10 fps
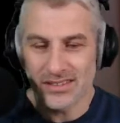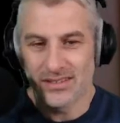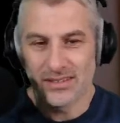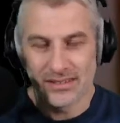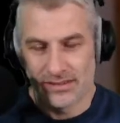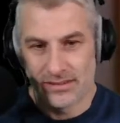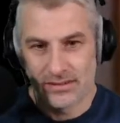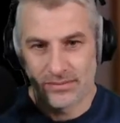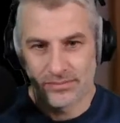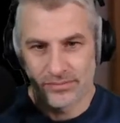Extra
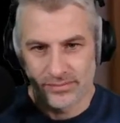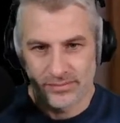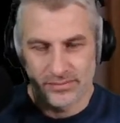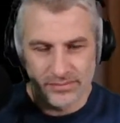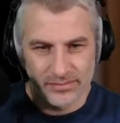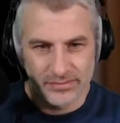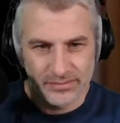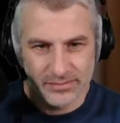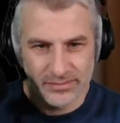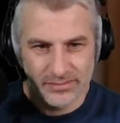cover for your personal
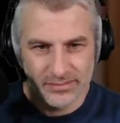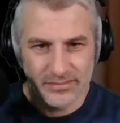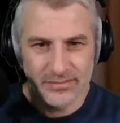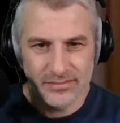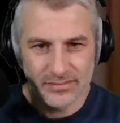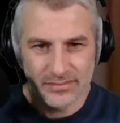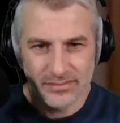possessions in December